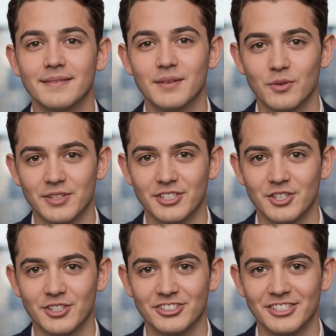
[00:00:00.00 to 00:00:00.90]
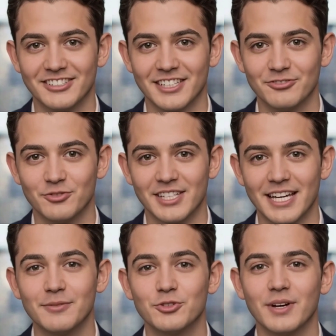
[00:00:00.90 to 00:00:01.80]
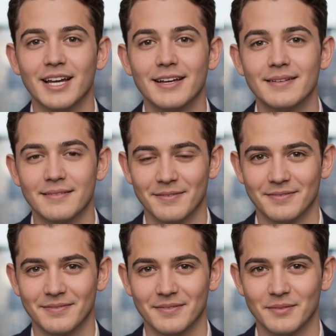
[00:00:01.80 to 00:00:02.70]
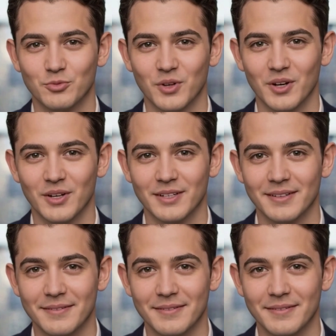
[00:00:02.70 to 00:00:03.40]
Only charge successful games, right? Wrong.